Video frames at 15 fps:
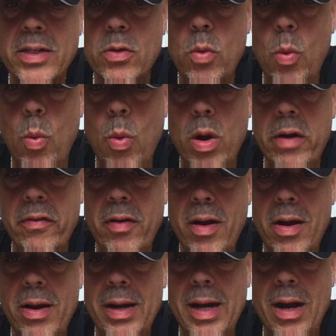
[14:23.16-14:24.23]
one of
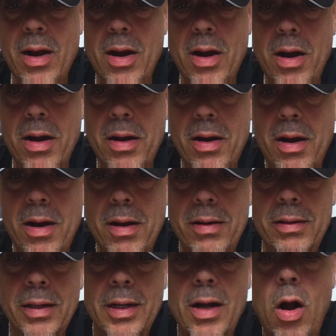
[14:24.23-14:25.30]
our
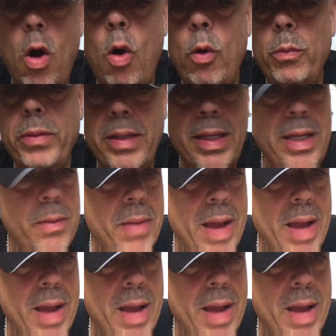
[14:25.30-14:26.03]
home team